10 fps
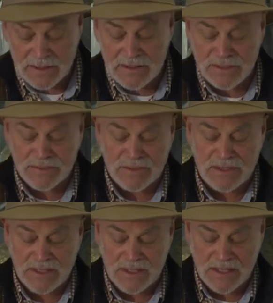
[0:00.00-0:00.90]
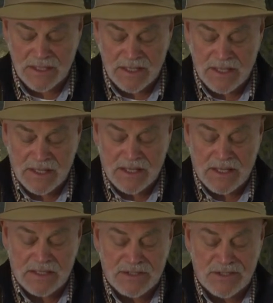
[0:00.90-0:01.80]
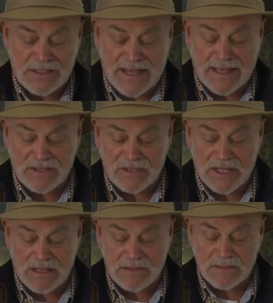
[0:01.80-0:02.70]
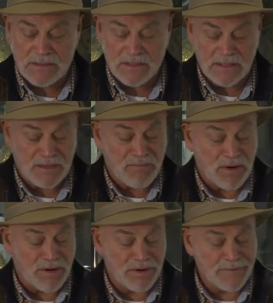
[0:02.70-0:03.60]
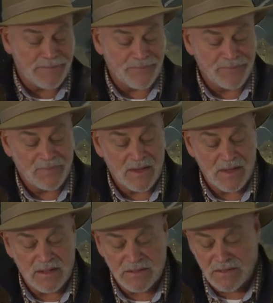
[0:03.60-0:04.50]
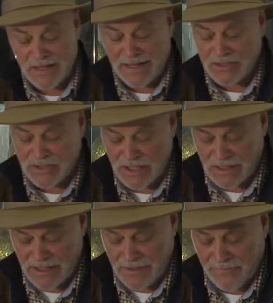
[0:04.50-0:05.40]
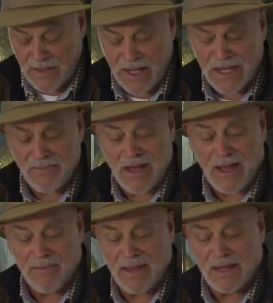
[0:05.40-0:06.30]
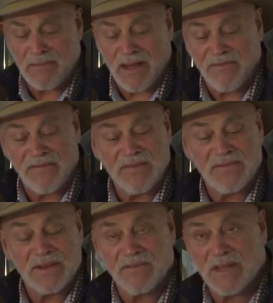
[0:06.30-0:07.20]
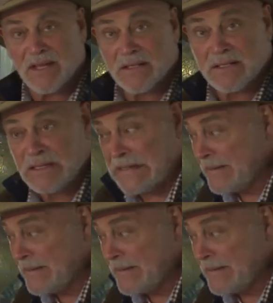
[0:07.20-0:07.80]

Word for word: this one is just eggshells and burn. little eggshell here. Anyway, I made about 50 of these and